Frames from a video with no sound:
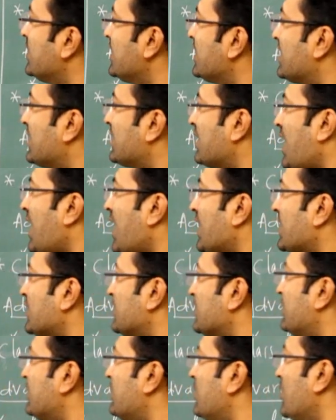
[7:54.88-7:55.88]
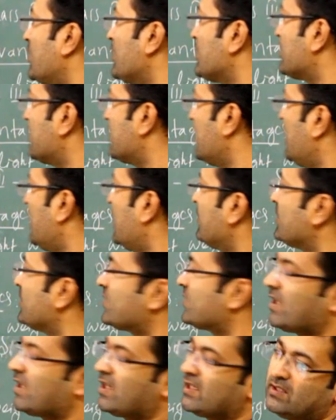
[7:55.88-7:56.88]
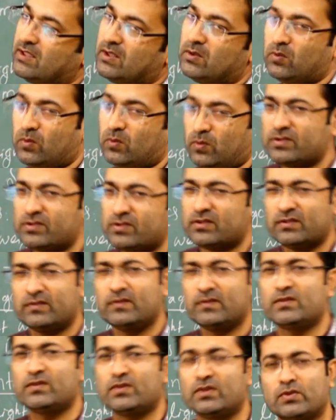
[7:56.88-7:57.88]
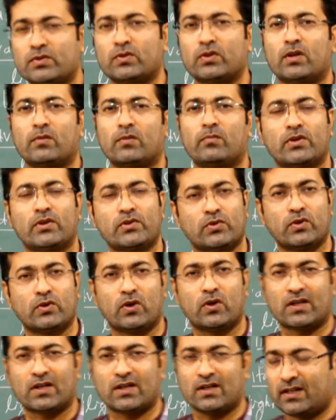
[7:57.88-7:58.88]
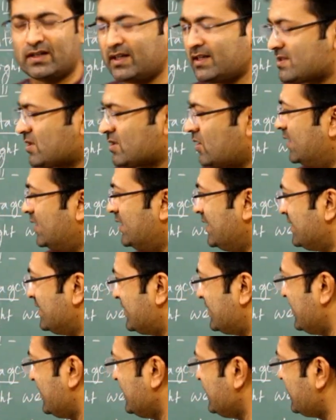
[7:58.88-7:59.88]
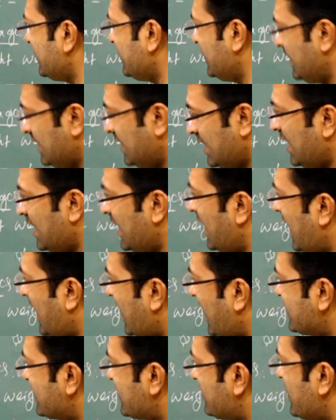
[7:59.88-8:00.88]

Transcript: the cracks, flaws, lumps and the holes. And it should not, brick should not contain all these things. As I